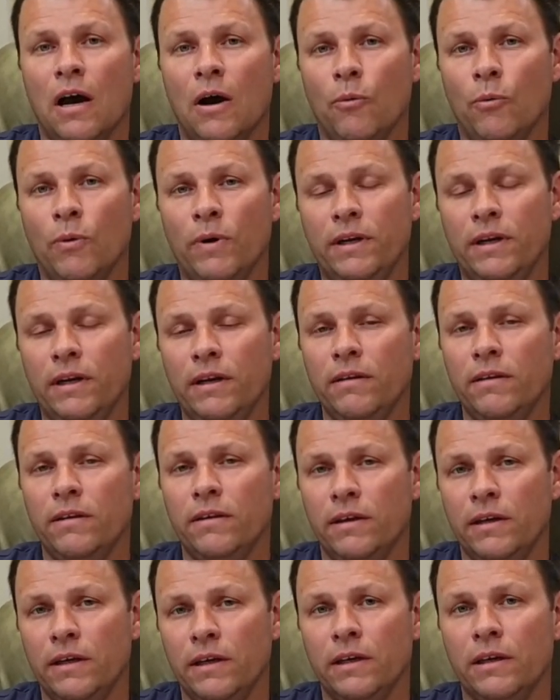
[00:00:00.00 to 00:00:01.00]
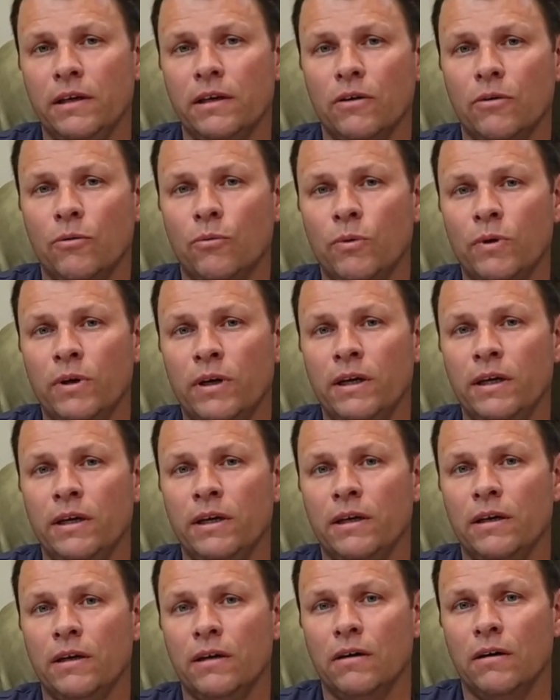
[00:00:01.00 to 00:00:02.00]
We did think
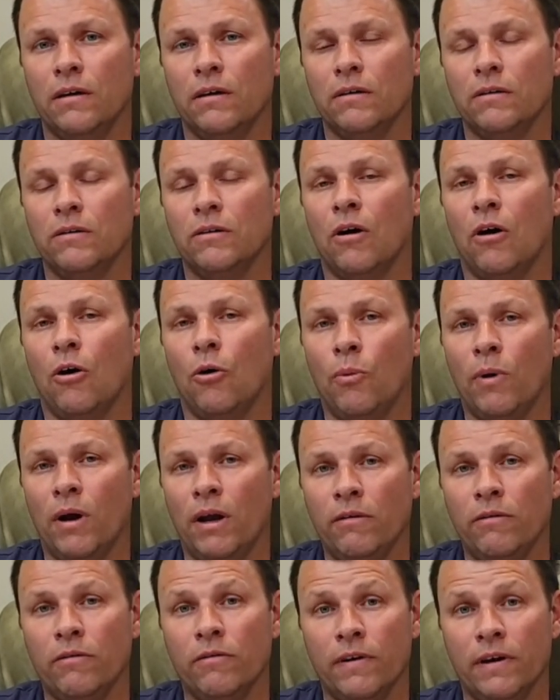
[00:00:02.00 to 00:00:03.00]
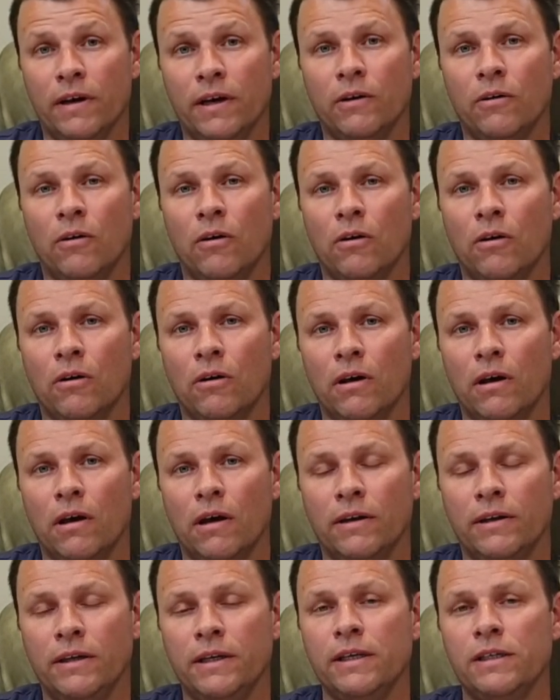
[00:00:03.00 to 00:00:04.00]
we got away with it and got
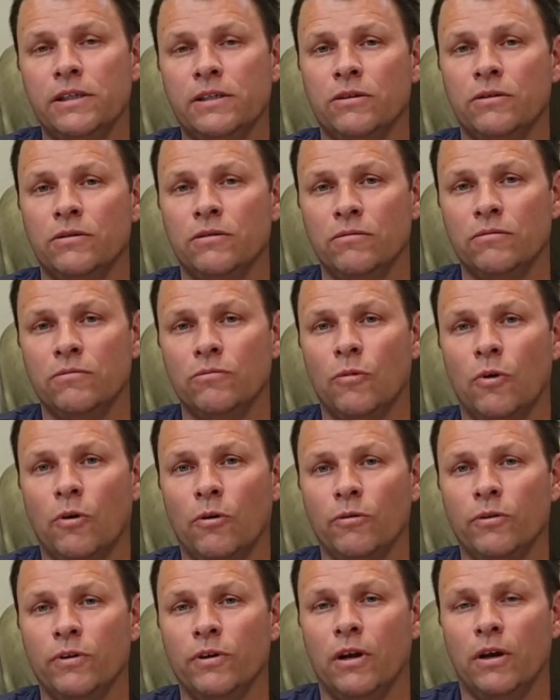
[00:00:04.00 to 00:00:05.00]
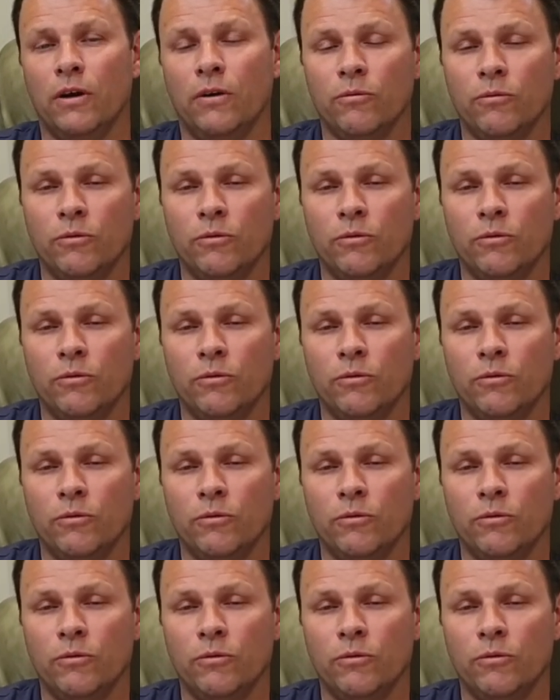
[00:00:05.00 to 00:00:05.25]
a decent one, you know.